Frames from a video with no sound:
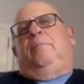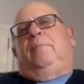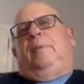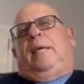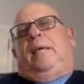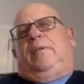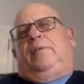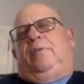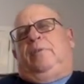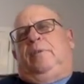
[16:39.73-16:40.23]

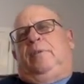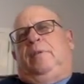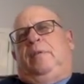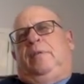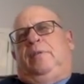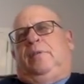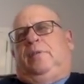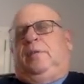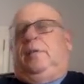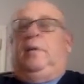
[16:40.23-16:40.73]
actually
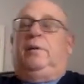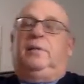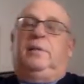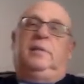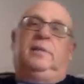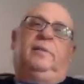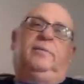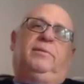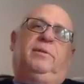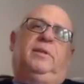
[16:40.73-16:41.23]
necessarily
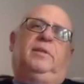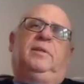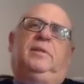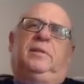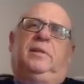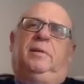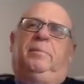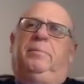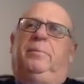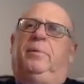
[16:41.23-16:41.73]
living in the
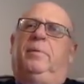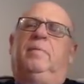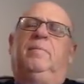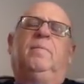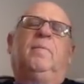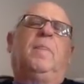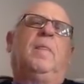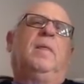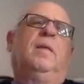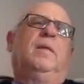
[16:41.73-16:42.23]
temple,
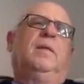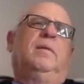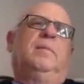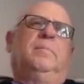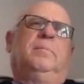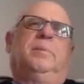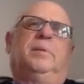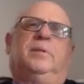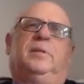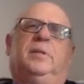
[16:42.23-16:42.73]

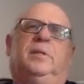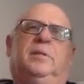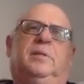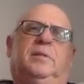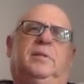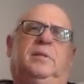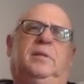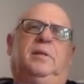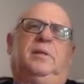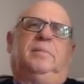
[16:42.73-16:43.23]
but
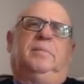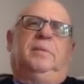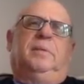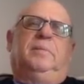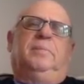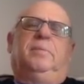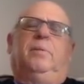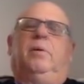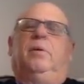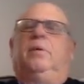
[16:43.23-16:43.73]
just
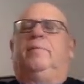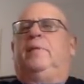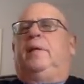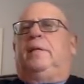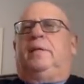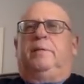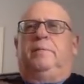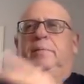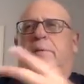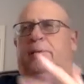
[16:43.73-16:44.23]
being part of
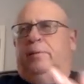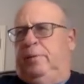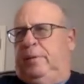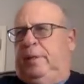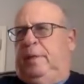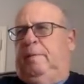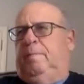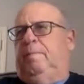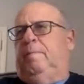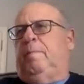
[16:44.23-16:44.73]
that
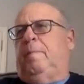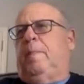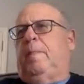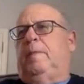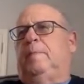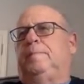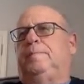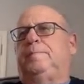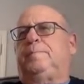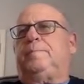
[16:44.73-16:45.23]
community.
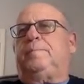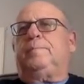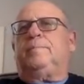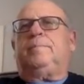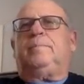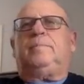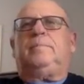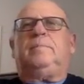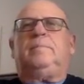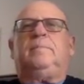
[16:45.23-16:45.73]

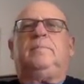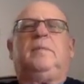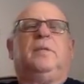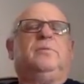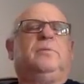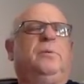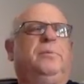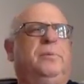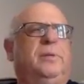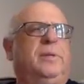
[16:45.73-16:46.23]

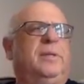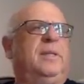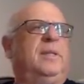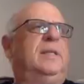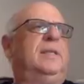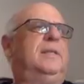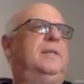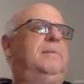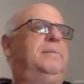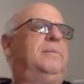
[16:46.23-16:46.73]
So we really
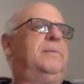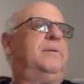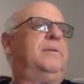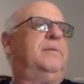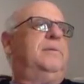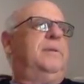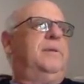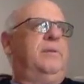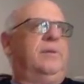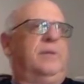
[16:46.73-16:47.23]
need temple
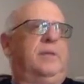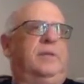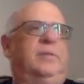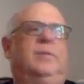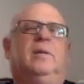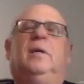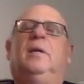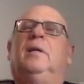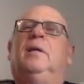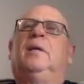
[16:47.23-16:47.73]
communities.
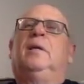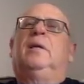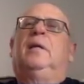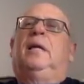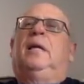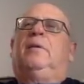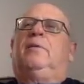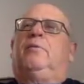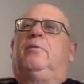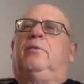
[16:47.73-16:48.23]

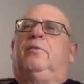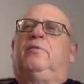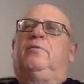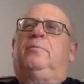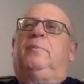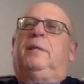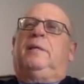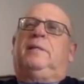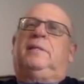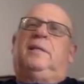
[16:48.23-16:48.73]
And of course, for
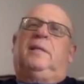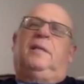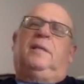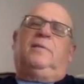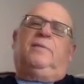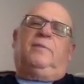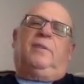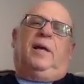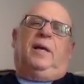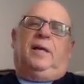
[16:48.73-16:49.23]

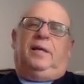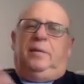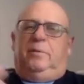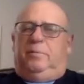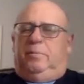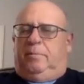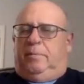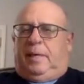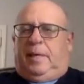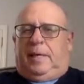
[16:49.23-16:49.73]
myself,
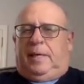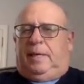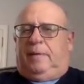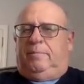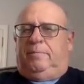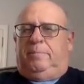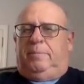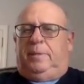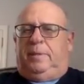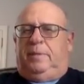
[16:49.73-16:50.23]
I
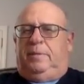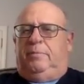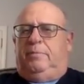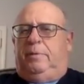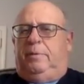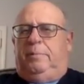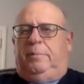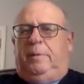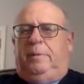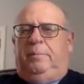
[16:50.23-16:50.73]
have been
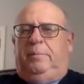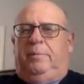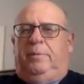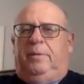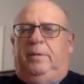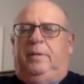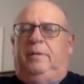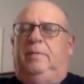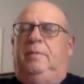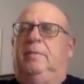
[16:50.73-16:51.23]

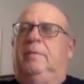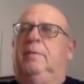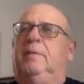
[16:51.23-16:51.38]
remembering